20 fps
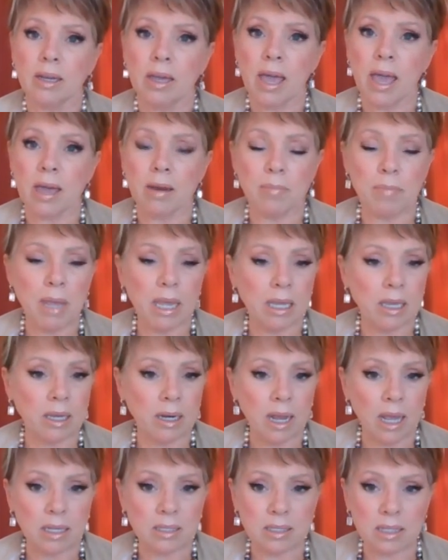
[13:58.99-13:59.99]
and make
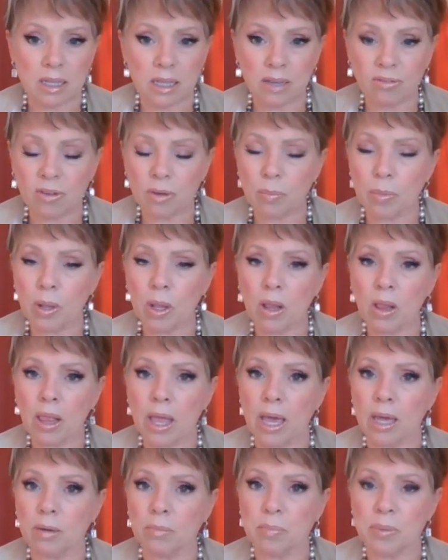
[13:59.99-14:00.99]
it as livable
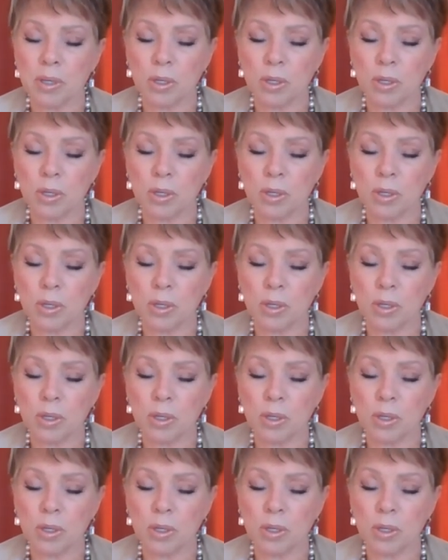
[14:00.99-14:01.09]
and